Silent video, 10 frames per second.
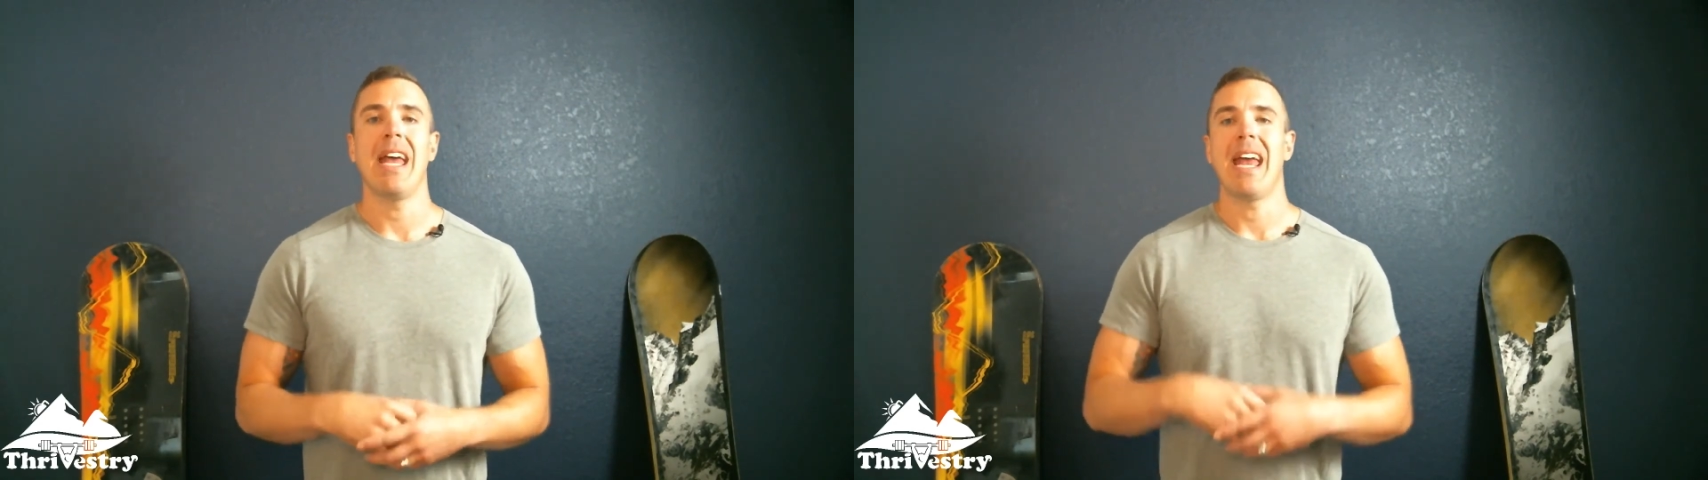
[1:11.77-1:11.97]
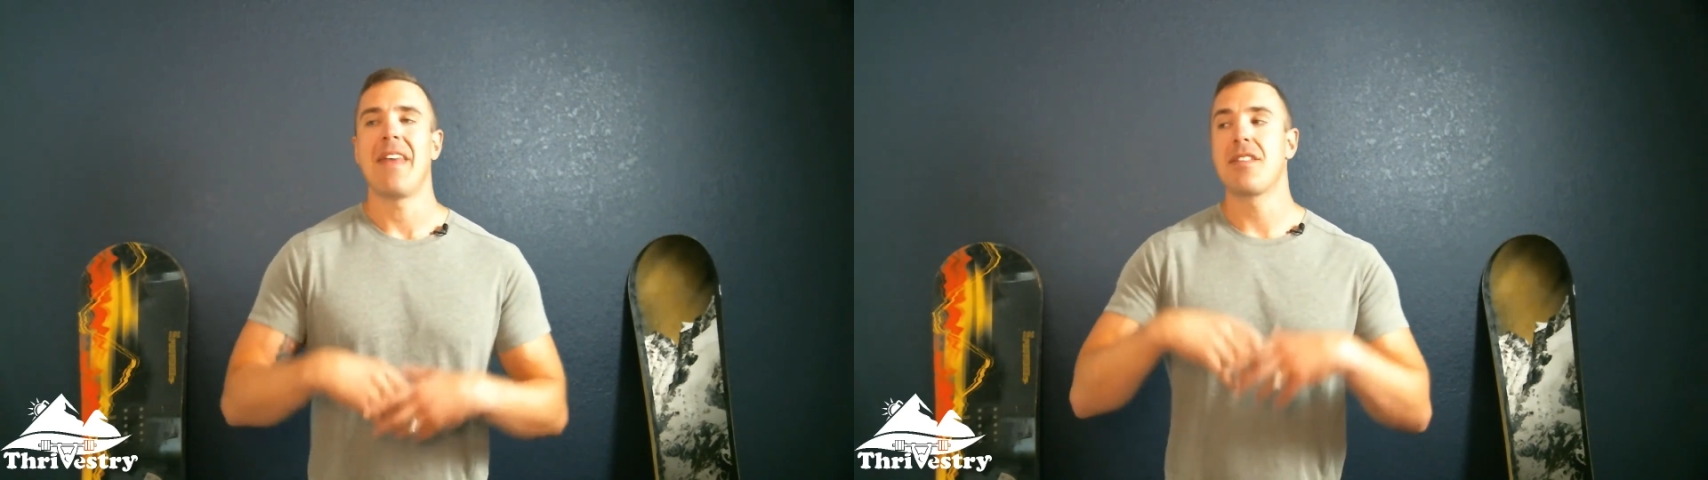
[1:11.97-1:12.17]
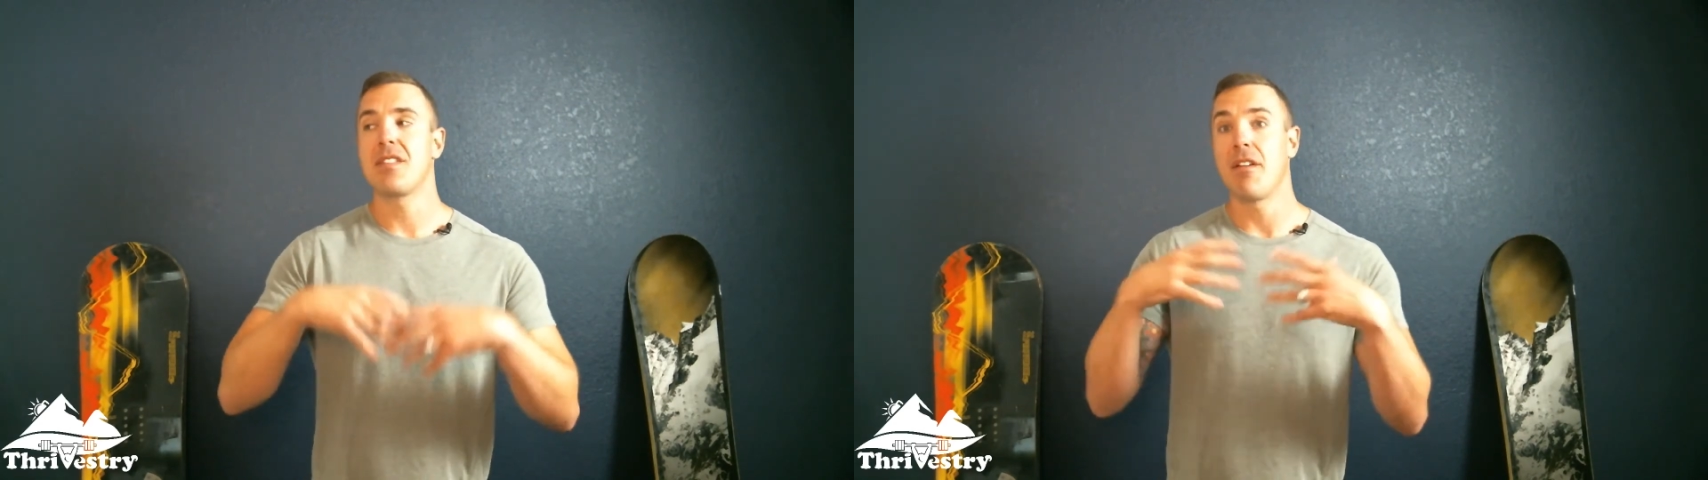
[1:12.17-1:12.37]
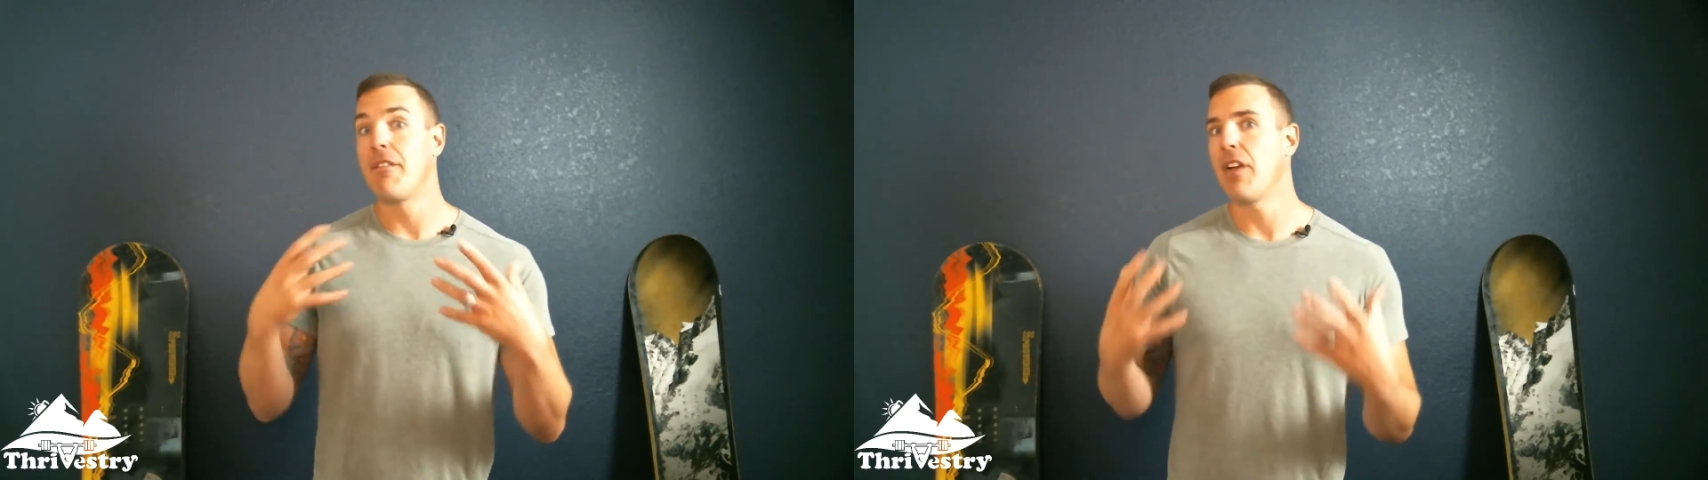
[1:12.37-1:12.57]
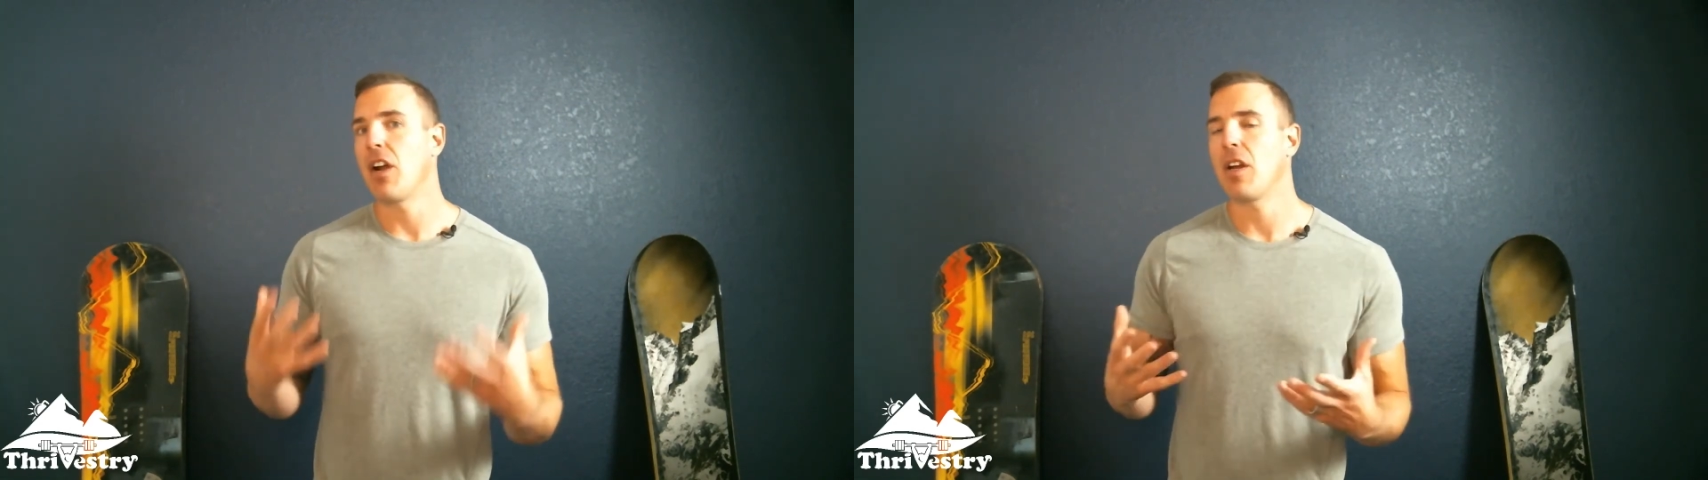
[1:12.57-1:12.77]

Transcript: And this is a very